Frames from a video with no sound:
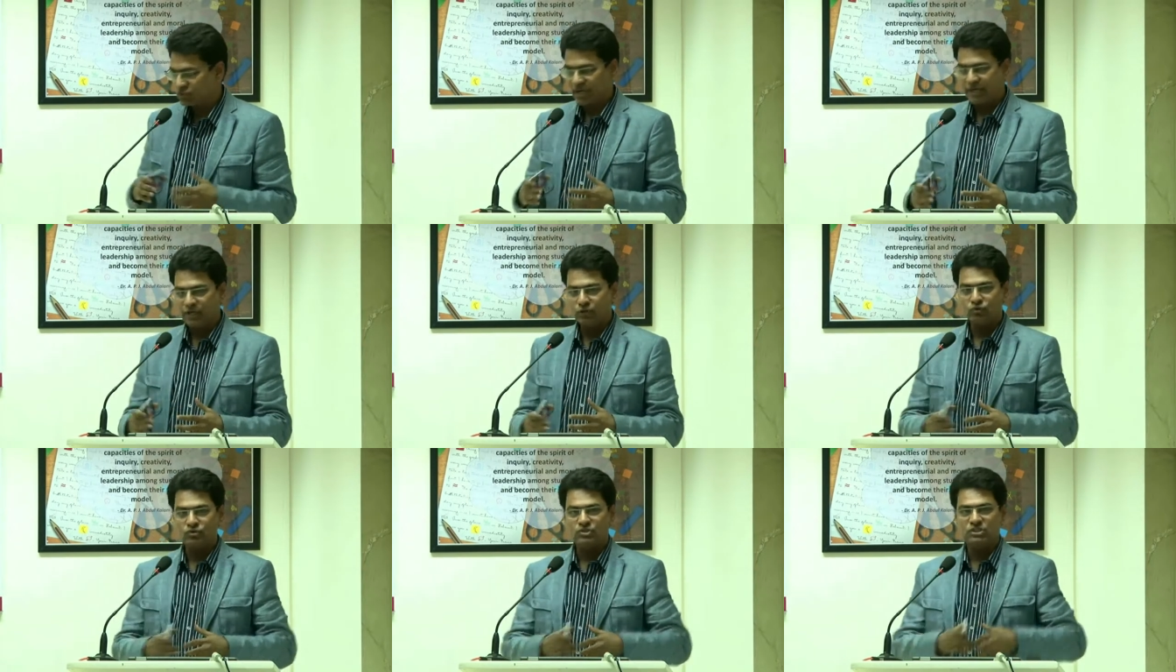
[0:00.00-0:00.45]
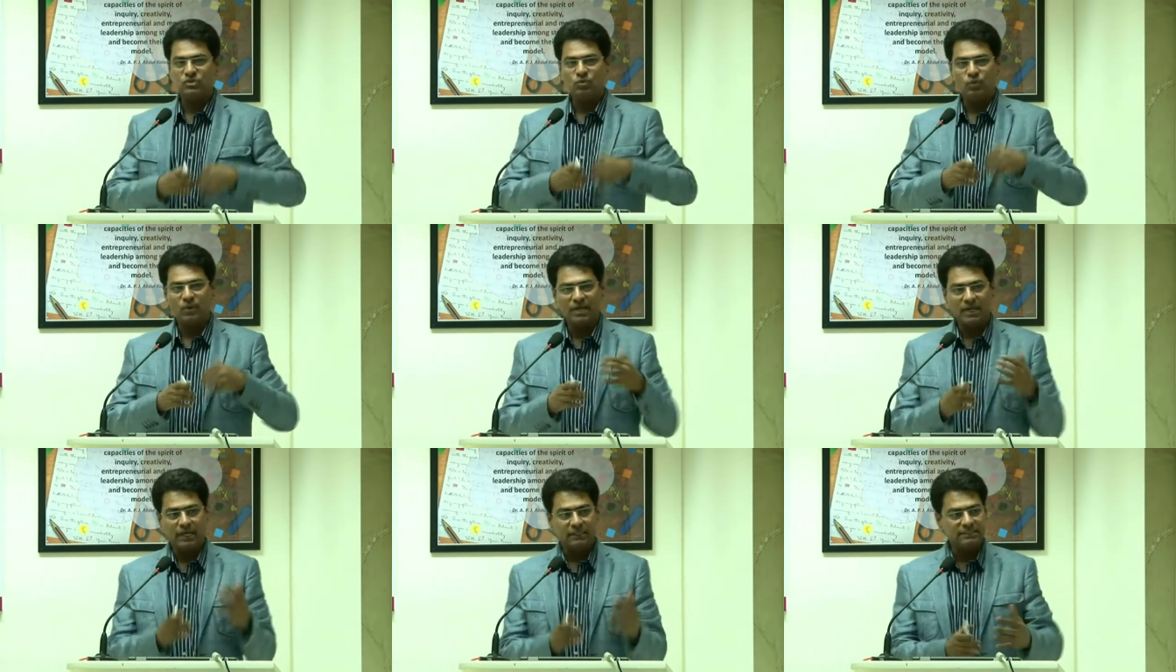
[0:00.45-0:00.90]
trying to see
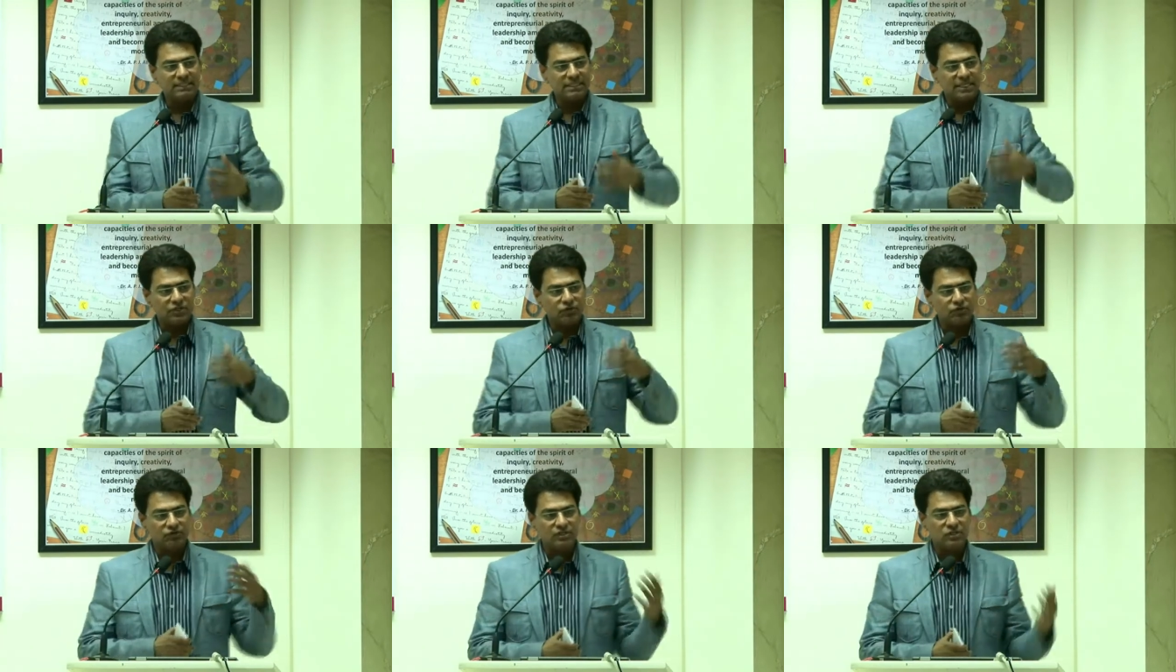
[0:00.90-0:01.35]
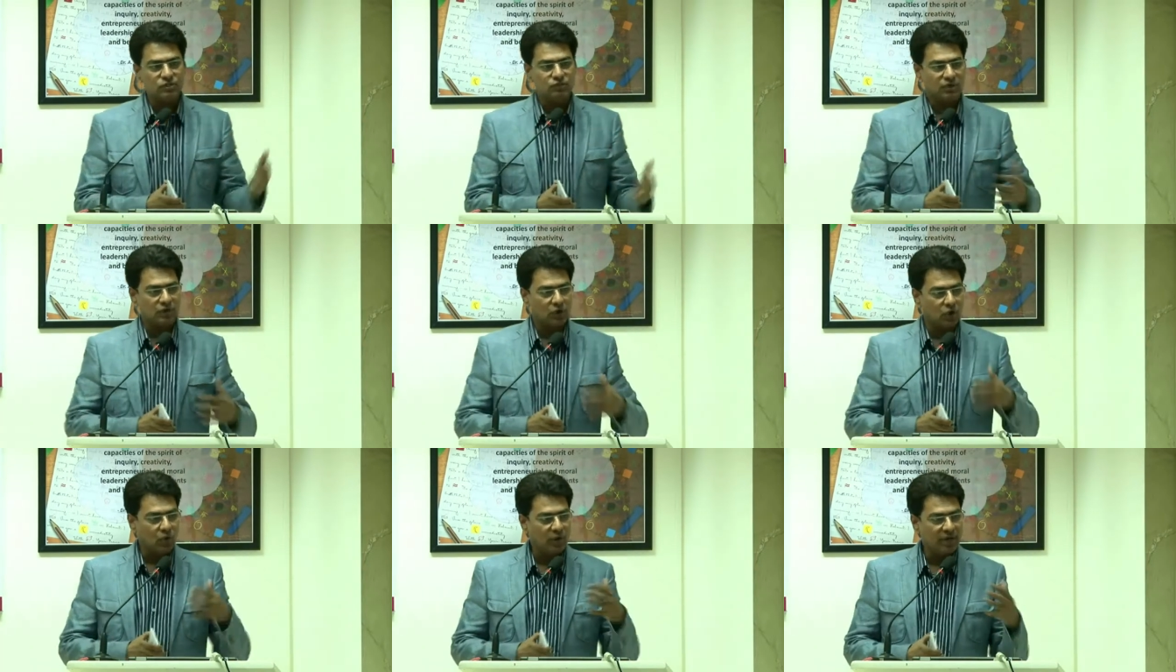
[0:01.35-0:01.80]
where other countries
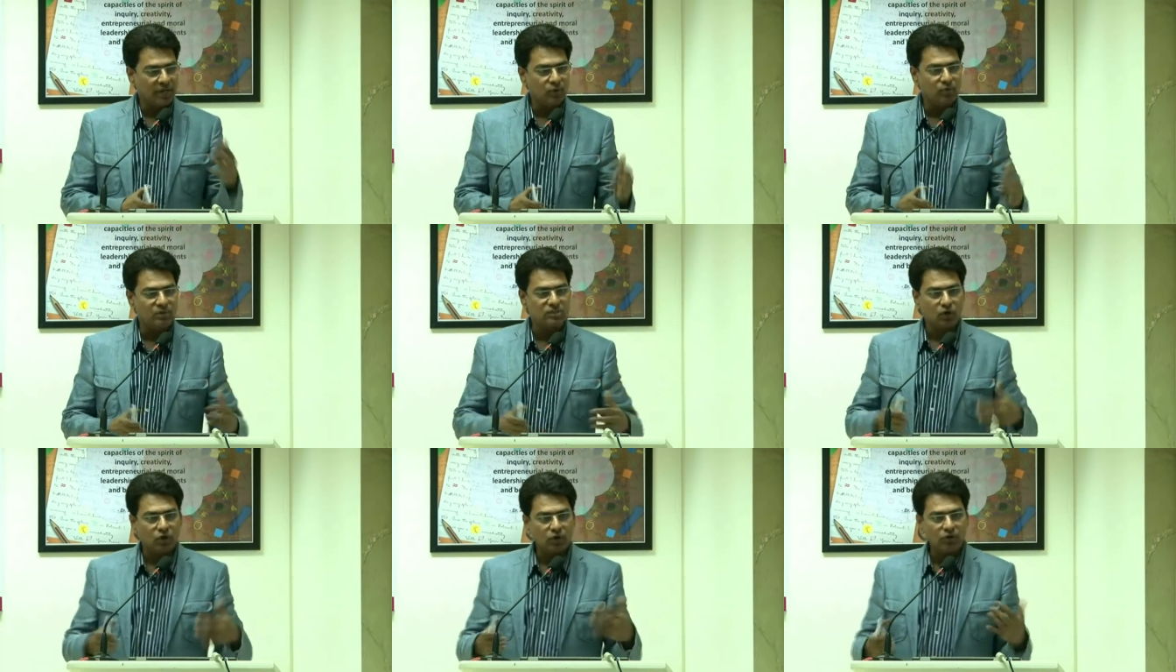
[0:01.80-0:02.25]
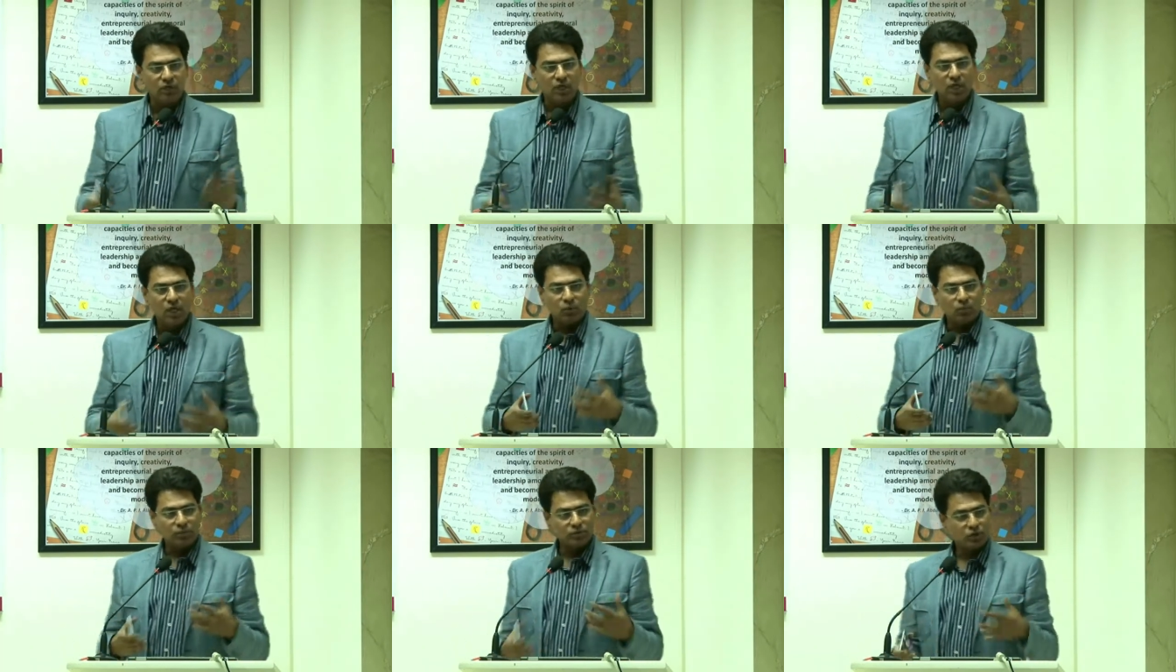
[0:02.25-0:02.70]
were going, was, all,
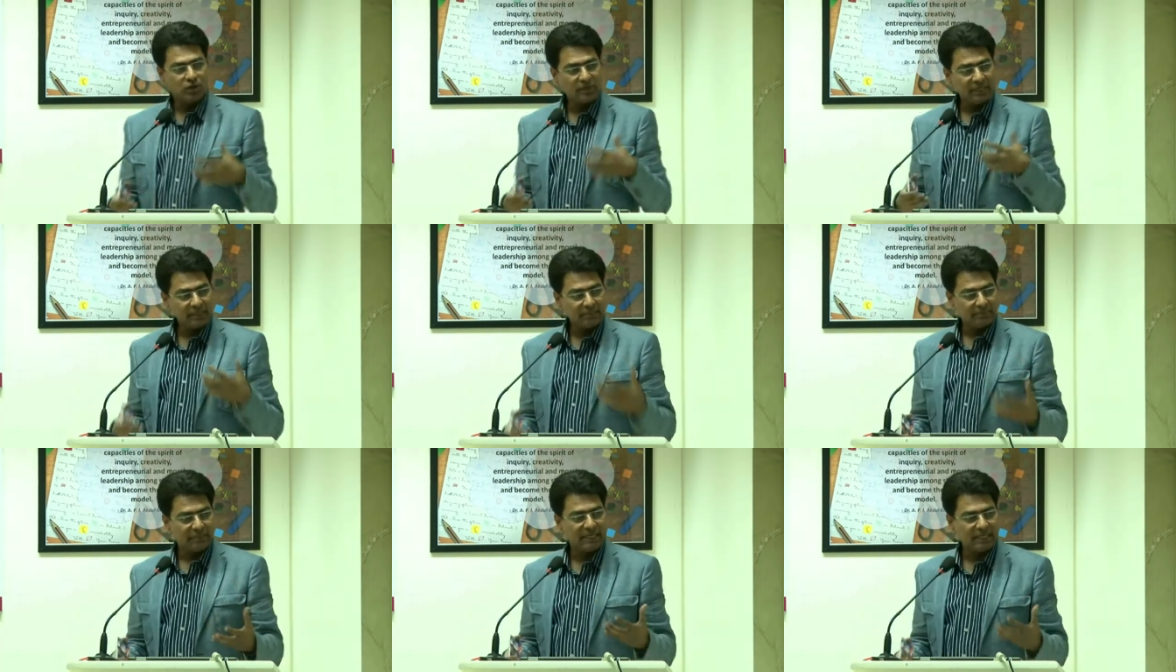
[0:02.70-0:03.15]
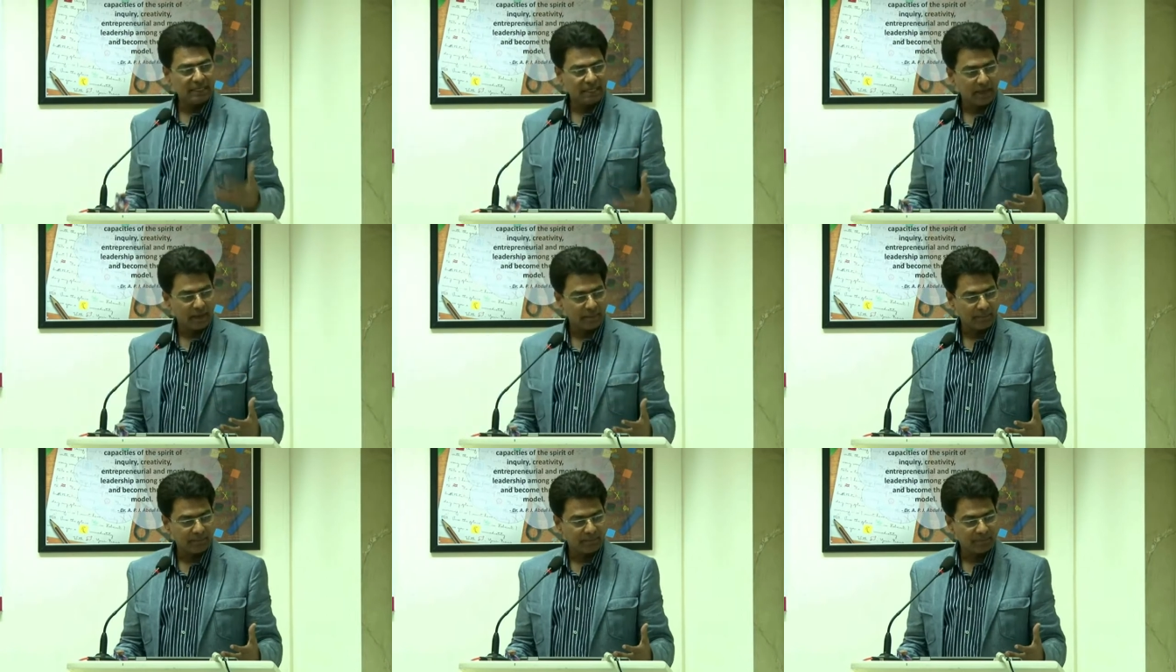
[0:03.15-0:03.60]
was already building
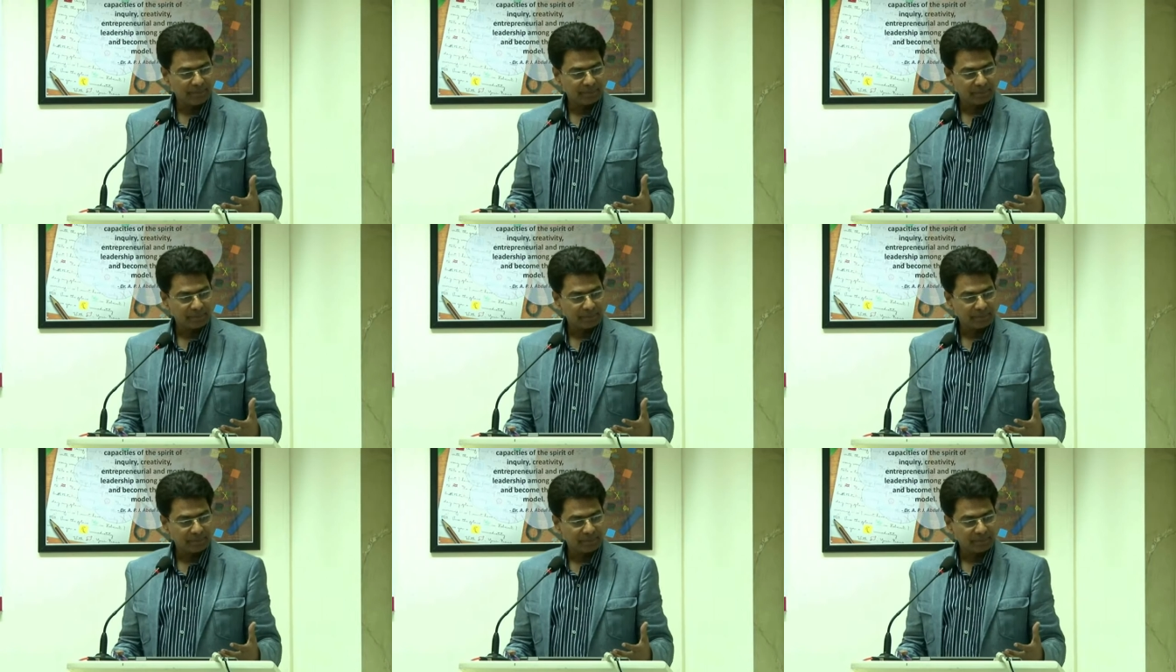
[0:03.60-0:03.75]
up.